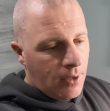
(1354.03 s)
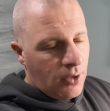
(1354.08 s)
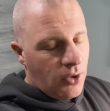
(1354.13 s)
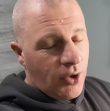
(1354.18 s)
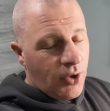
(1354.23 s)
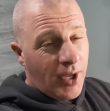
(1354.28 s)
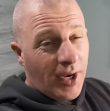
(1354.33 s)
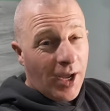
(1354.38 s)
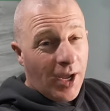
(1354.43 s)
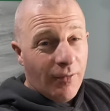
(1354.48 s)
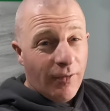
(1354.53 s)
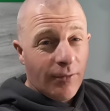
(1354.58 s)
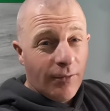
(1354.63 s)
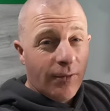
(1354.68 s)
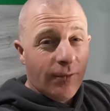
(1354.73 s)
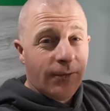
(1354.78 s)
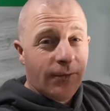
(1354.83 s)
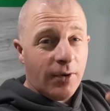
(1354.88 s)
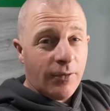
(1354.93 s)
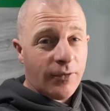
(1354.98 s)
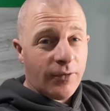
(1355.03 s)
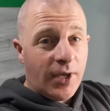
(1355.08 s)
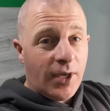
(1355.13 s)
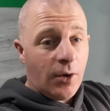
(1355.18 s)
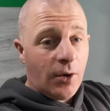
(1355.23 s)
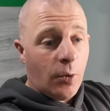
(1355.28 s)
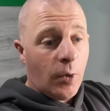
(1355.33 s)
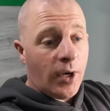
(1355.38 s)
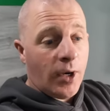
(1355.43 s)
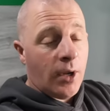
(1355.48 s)
you can have it for
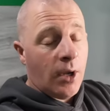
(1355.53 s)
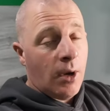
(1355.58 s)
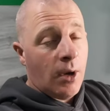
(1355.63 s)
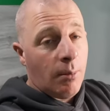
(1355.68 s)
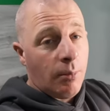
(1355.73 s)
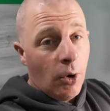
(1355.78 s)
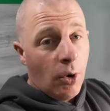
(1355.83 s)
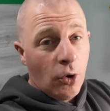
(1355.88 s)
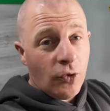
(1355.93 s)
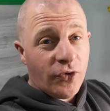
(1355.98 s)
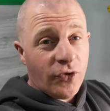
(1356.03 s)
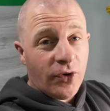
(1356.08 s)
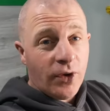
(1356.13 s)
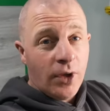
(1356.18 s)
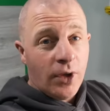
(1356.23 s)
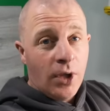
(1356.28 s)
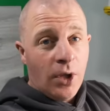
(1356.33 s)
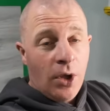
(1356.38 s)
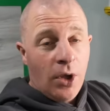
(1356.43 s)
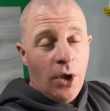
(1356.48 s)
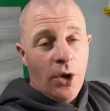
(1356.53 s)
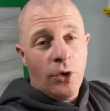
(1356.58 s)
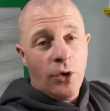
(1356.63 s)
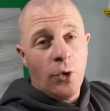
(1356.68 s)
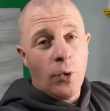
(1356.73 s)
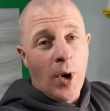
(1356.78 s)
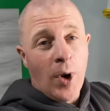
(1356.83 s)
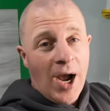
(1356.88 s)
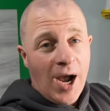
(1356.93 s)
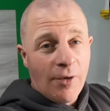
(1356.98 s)
£15, but
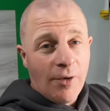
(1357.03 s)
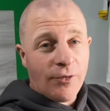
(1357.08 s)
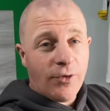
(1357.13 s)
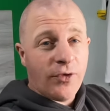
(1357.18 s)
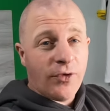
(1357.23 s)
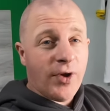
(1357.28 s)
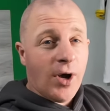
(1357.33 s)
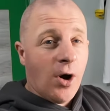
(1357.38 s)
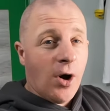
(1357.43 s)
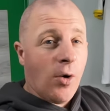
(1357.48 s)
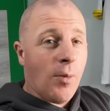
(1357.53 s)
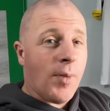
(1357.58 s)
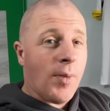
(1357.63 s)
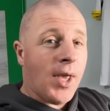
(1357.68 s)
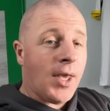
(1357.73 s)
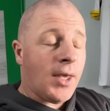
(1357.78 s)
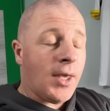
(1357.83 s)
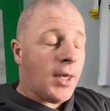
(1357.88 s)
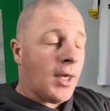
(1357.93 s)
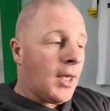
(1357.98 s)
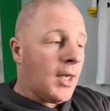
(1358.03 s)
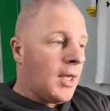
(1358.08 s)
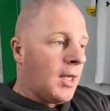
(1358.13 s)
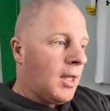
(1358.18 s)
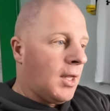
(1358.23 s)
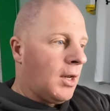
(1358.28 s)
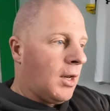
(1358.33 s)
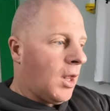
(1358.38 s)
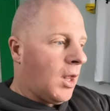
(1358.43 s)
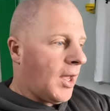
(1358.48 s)
you have to tell me
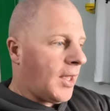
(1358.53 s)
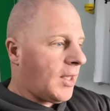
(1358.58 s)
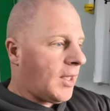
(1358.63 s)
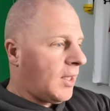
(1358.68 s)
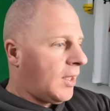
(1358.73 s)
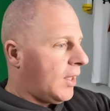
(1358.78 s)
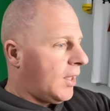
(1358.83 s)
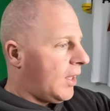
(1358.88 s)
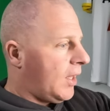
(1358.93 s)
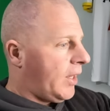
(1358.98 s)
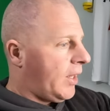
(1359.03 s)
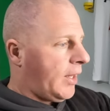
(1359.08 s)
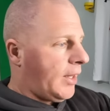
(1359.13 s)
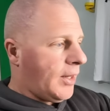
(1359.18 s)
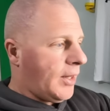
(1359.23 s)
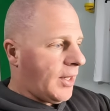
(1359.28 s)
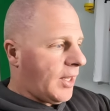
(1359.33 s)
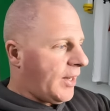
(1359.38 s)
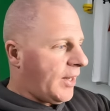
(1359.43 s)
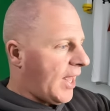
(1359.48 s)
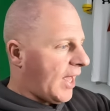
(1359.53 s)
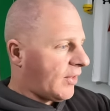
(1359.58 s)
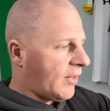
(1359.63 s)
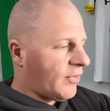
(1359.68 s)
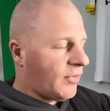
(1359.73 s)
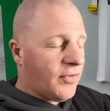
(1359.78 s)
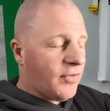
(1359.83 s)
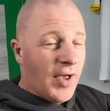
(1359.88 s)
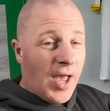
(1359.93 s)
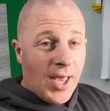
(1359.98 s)
like in the
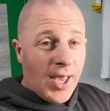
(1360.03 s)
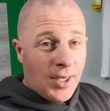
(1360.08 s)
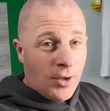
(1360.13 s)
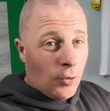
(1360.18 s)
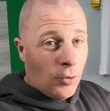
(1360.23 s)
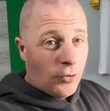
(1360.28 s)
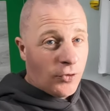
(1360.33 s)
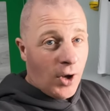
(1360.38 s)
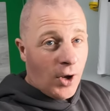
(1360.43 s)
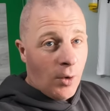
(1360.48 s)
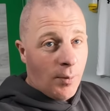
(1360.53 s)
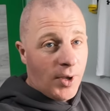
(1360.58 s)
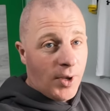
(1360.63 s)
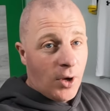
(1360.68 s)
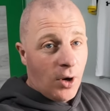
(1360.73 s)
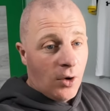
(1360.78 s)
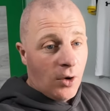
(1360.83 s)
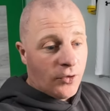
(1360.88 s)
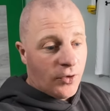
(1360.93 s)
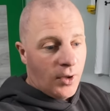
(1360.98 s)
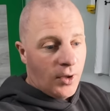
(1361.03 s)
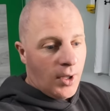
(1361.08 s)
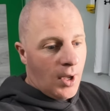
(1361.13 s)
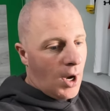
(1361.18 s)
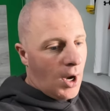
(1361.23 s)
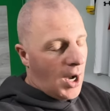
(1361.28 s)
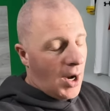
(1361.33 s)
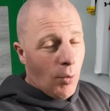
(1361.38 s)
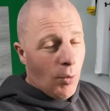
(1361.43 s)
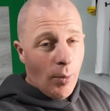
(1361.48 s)
next day or so, because
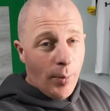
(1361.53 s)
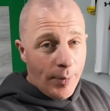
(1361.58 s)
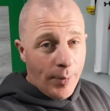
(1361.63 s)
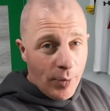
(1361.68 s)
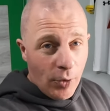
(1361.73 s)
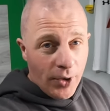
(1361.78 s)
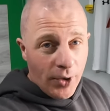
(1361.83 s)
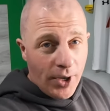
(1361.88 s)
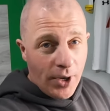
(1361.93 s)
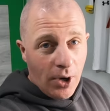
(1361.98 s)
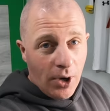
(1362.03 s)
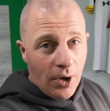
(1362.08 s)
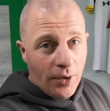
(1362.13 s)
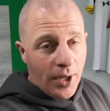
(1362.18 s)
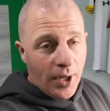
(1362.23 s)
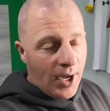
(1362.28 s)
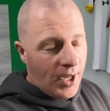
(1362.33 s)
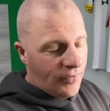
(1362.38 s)
I will be putting it on.